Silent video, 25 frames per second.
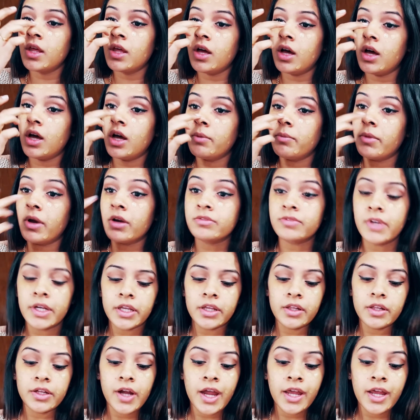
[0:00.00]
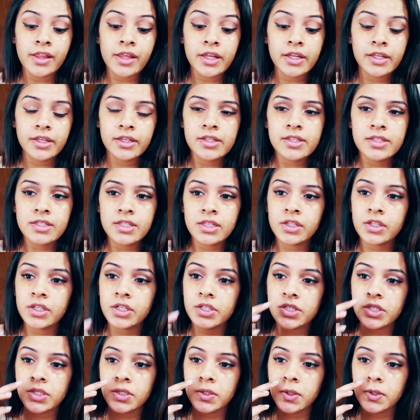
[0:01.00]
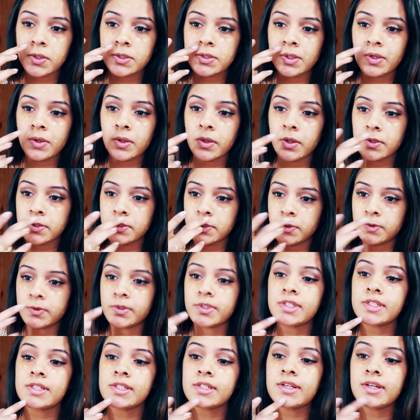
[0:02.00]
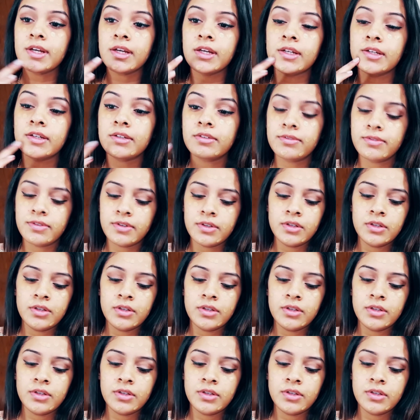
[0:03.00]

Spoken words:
a regular highlighting concealer too, so there's no reason to have